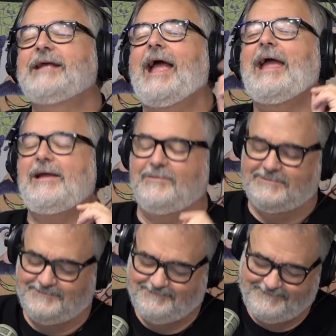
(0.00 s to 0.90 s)
aim. Yeah,
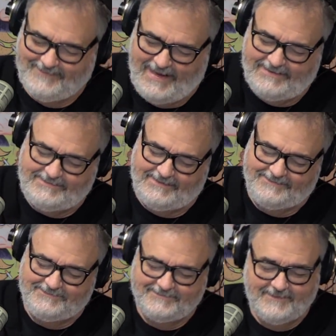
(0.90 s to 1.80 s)
that's what it was. Much more
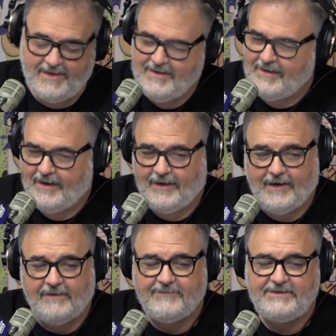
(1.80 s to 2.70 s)
subtle. Yeah. But
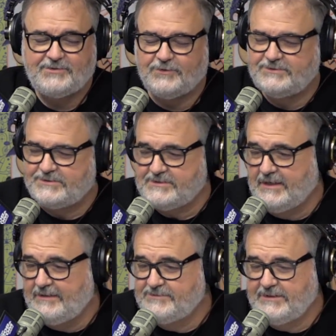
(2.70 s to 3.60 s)
anyway. These horses'
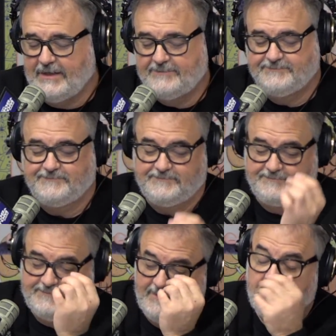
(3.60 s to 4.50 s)
names. Yeah.
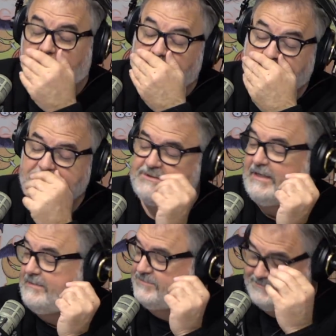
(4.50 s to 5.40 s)
The horse
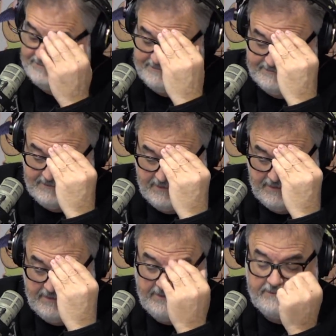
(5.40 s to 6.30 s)
names. Kentucky
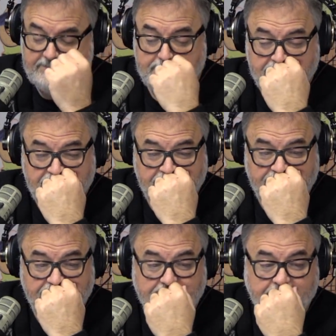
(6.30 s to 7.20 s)
Derby favorite
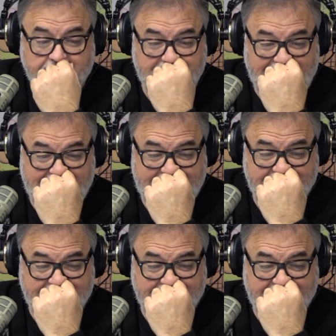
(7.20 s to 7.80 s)
Scratched. Yeah.